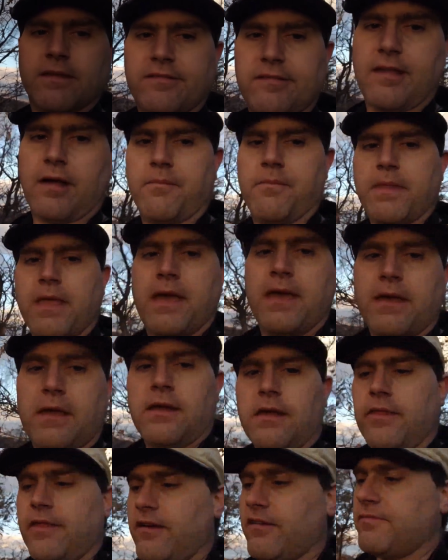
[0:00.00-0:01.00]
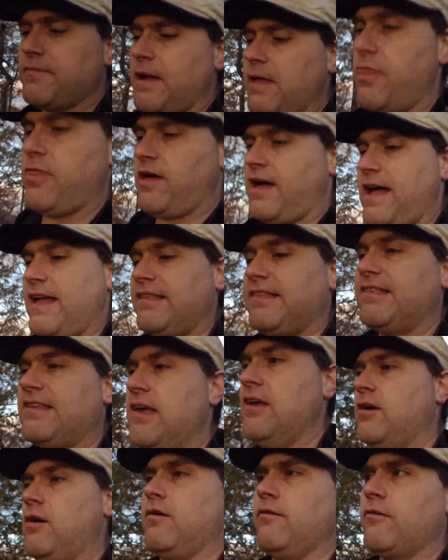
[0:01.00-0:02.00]
So there's my thoughts.
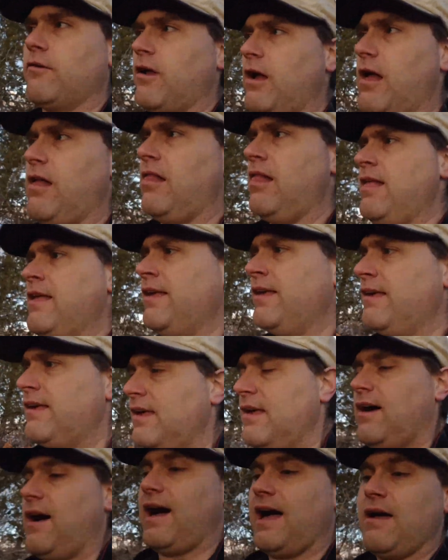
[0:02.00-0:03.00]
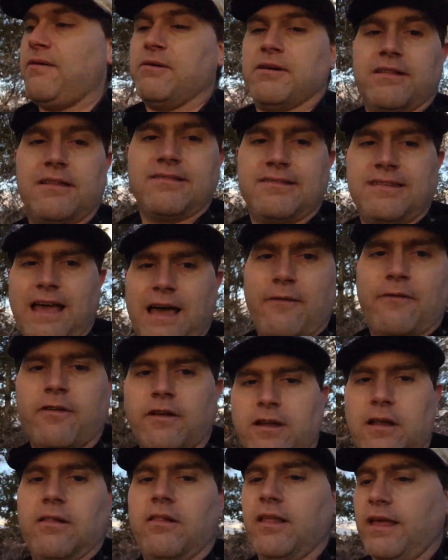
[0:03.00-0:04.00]
Overall, I would
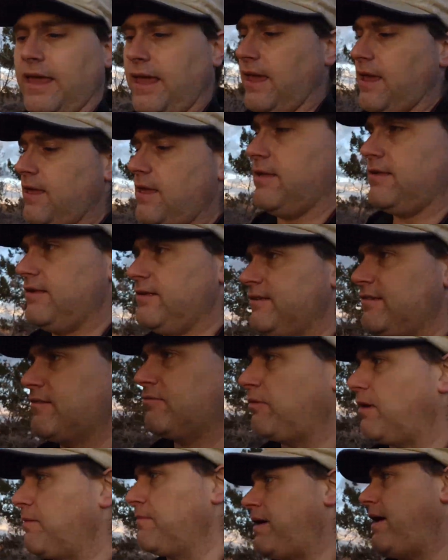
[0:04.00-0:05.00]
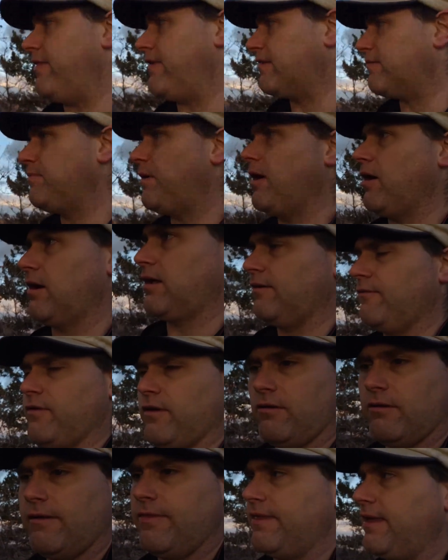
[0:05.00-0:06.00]
definitely swing by this park if
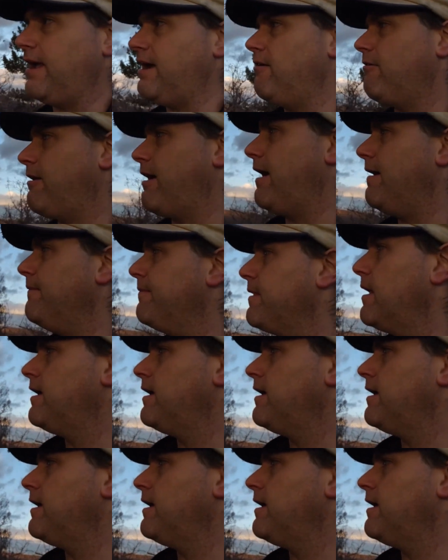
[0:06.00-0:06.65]
you're in the area.